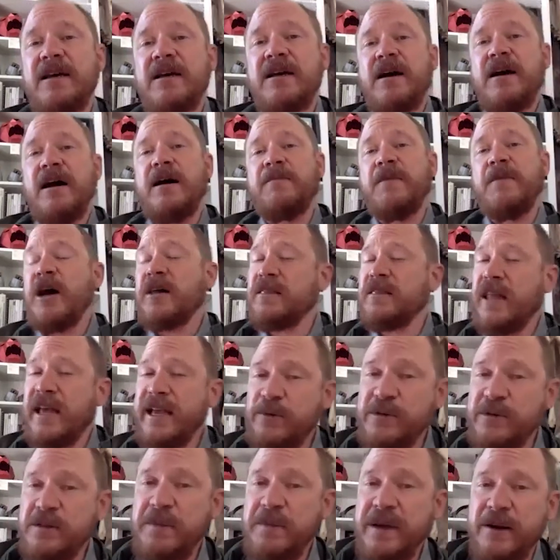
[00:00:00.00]

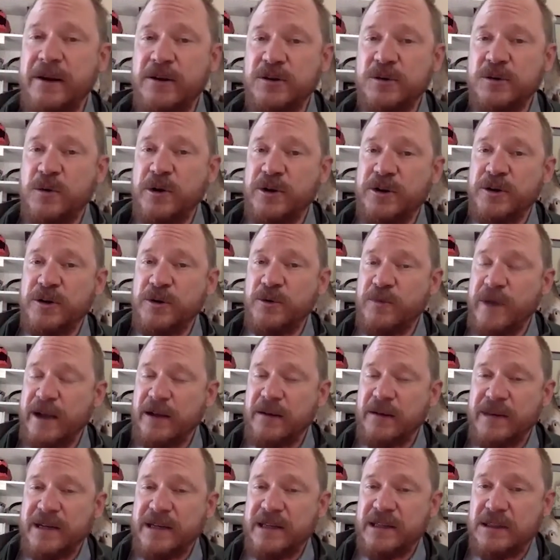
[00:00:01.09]
Unlike with bears, where you
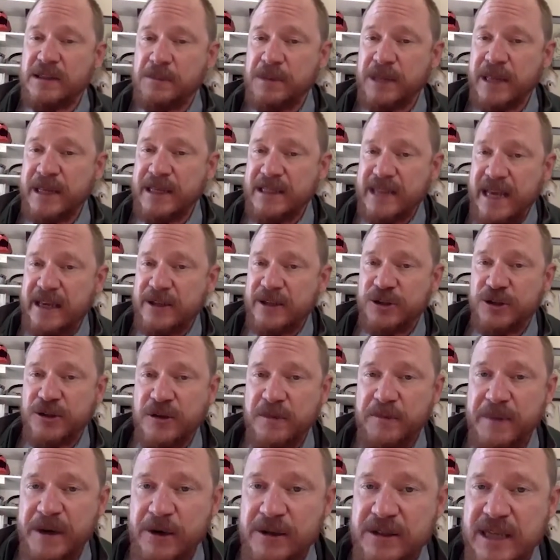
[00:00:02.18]
recommended to play dead should
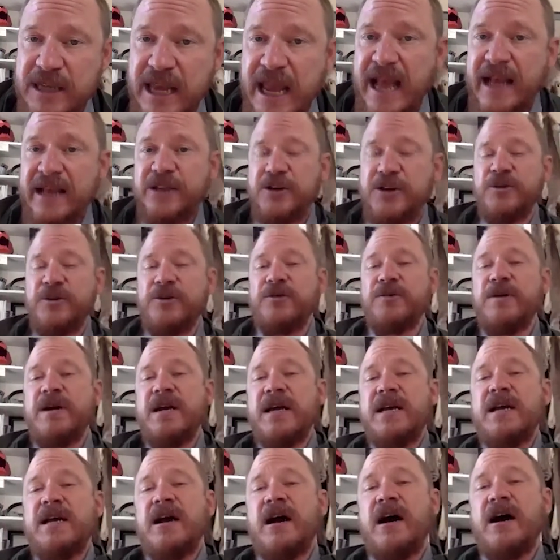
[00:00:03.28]
a bear attack you,
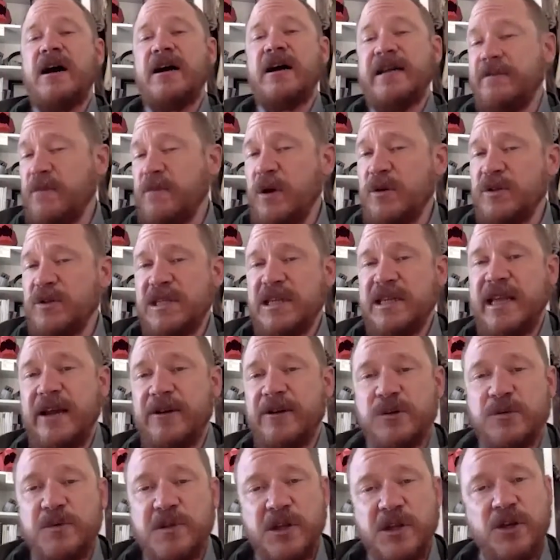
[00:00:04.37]
in most
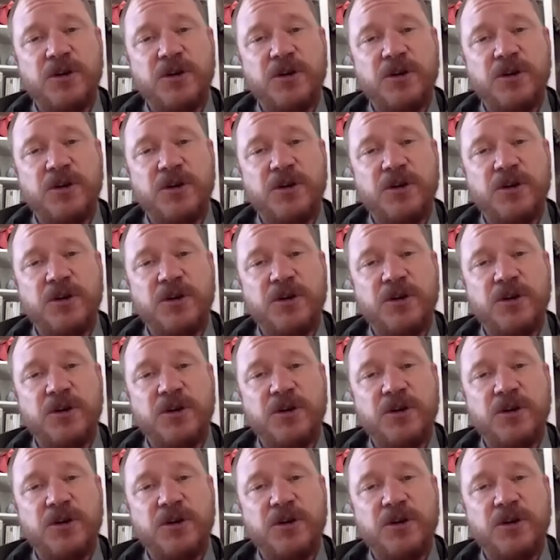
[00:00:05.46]
encounters with a